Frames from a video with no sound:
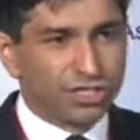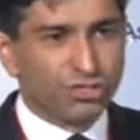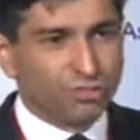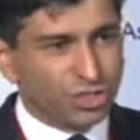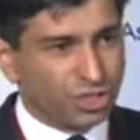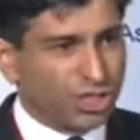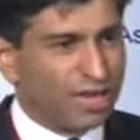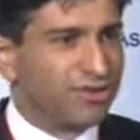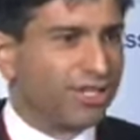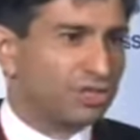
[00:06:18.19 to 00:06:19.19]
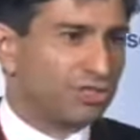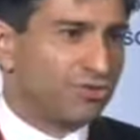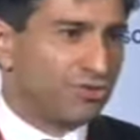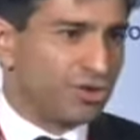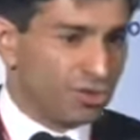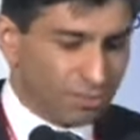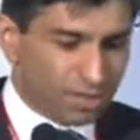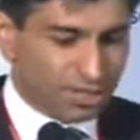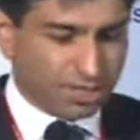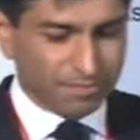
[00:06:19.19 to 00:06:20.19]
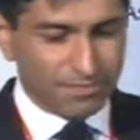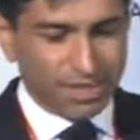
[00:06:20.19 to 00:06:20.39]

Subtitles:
distributed generation, renewables.